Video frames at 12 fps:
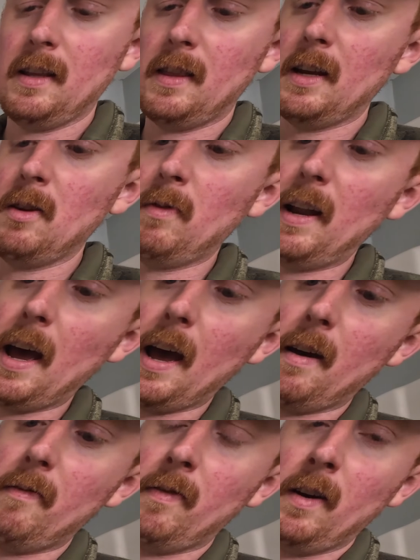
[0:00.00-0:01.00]
Then you would
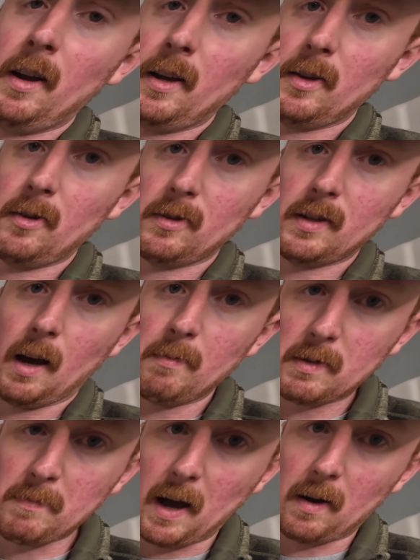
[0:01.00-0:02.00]
have your
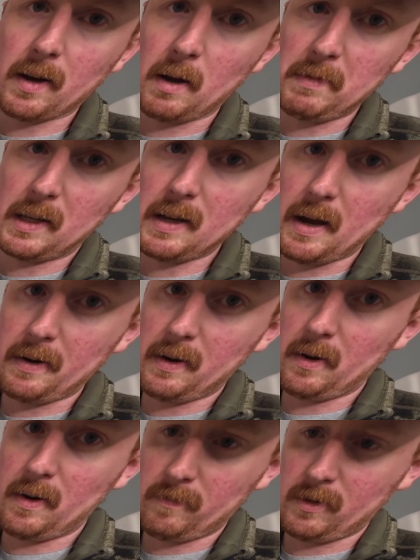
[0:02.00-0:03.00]
tub spout coming down
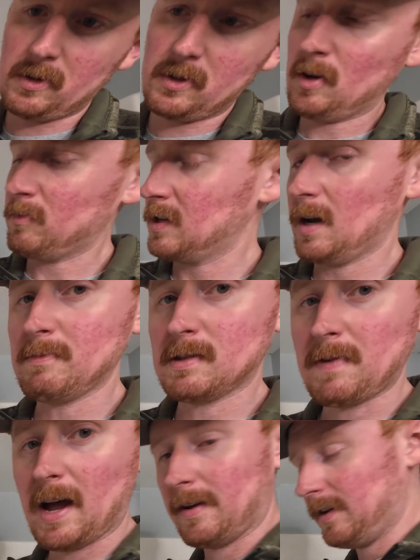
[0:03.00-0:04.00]
here. If there's no tub
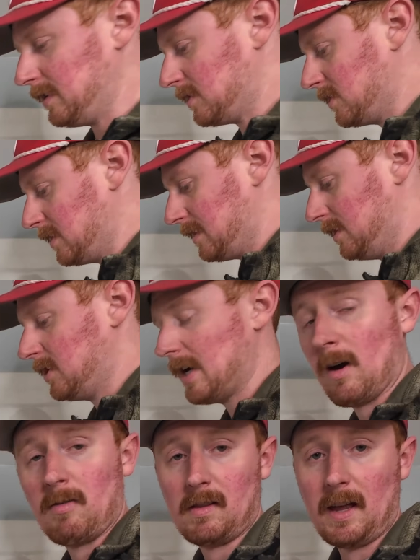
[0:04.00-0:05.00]
spout and it's just a
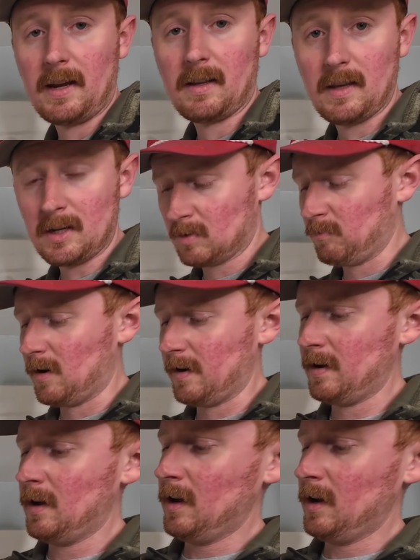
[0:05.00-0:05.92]
shower like this one,